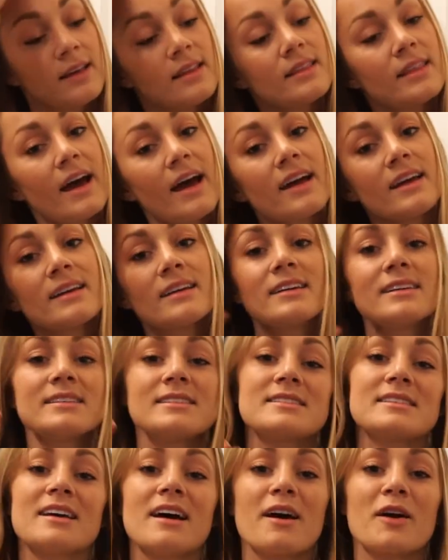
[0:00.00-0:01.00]
that
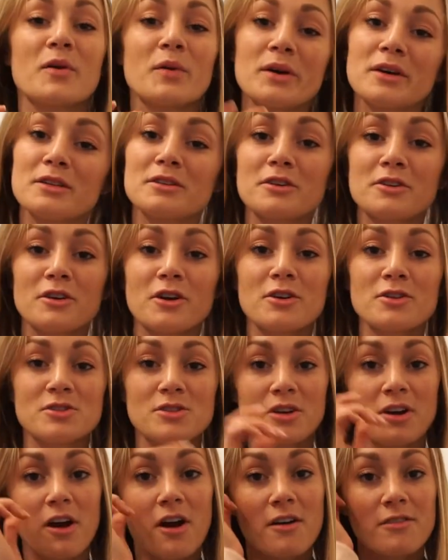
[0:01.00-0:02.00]
is a quick little
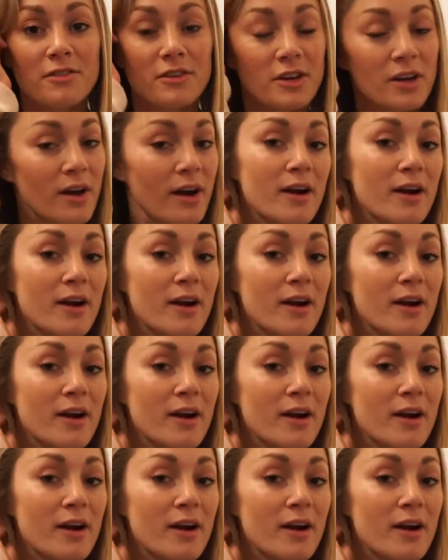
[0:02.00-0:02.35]
grocery haul for you.